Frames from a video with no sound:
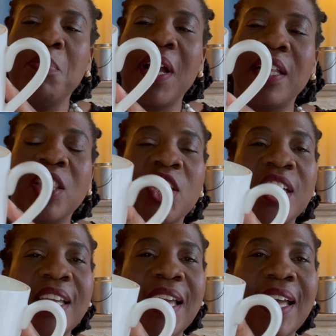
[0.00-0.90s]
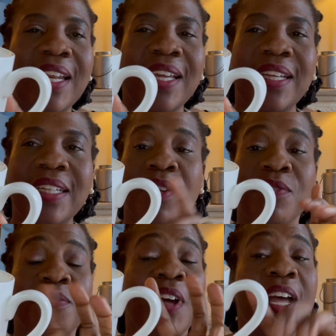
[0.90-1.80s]
by looking at it.
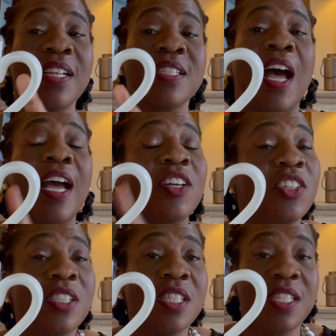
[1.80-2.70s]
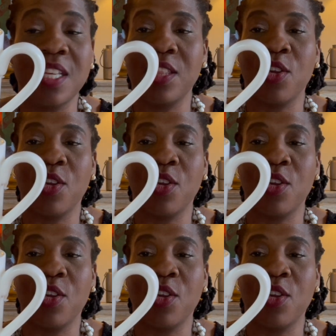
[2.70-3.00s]
In fact, I couldn't see the